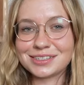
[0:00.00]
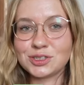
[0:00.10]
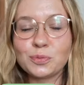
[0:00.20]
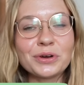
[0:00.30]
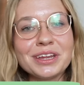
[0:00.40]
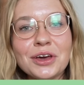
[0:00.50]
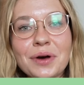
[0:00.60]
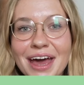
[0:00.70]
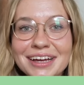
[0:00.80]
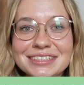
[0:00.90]

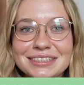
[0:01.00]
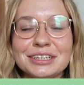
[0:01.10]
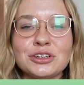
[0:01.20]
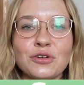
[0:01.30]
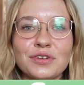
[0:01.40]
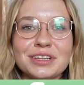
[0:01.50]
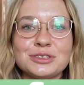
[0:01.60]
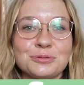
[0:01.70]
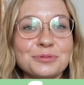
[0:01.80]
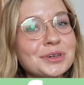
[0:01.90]
SUPERNEOX sent over
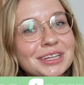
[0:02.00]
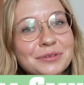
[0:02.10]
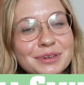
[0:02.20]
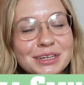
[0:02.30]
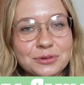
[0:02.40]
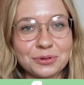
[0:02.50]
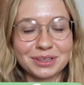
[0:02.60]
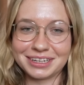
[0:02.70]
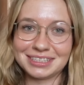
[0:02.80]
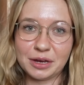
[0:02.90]
this really, really cool
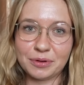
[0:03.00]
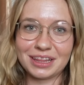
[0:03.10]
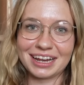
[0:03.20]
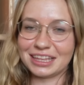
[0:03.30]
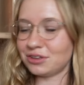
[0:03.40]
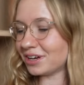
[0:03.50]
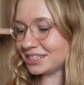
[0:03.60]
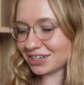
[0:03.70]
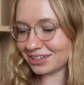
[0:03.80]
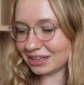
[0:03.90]
lightsaber that I think you
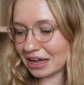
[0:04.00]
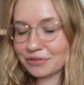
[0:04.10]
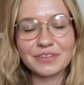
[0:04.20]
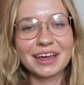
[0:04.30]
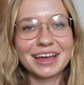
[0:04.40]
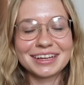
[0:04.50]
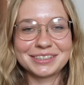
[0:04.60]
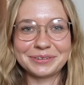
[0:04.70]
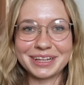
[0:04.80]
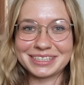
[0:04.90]
guys are gonna love.
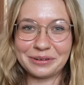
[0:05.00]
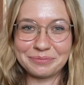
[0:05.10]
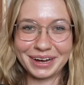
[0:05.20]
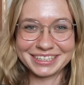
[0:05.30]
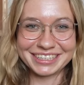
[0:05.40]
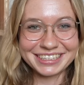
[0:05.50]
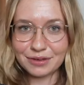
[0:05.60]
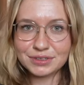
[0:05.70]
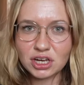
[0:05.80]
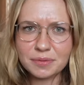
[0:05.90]
So let's unbox it.
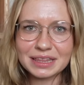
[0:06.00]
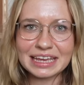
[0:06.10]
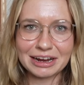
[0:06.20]
Can we talk about the